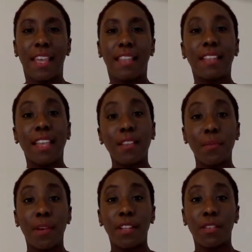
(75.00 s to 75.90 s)
The next
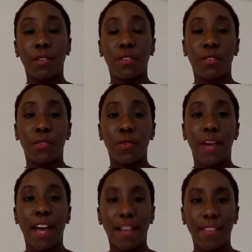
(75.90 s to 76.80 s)
one is also
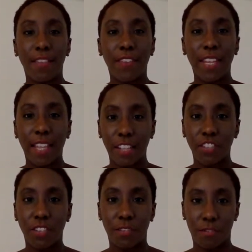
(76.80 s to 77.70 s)
having
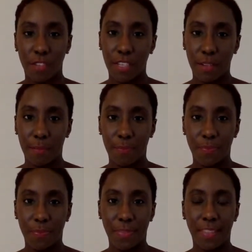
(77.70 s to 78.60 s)
financial freedom.
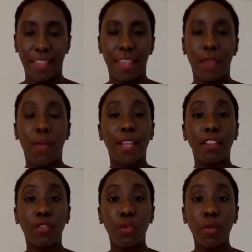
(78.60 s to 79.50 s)
While I
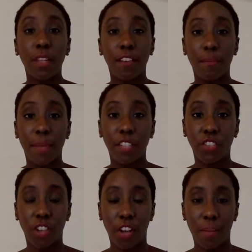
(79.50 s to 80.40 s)
do love my
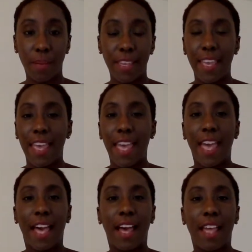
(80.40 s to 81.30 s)
job
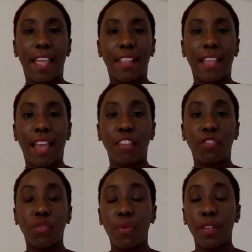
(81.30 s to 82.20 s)
and I
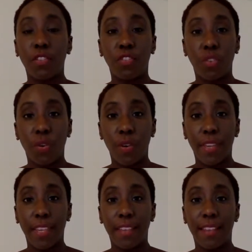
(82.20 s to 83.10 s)
do
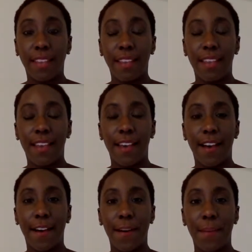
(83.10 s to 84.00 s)
enjoy
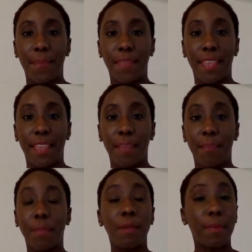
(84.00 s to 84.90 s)
um,
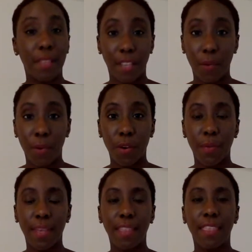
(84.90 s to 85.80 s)
the people that I work
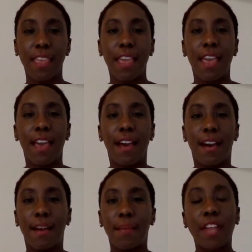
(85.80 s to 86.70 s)
with,
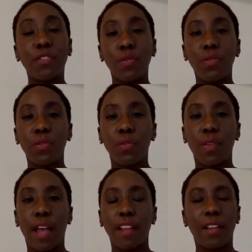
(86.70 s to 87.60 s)
um, I do
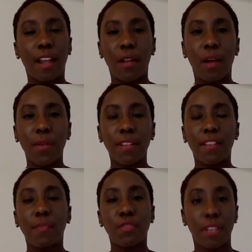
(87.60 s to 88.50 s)
I, I, I want to
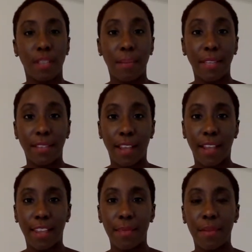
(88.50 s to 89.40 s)
stop trading my
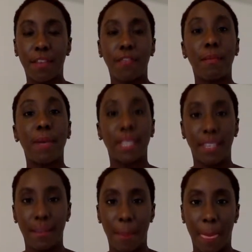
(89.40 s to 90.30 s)
time for money.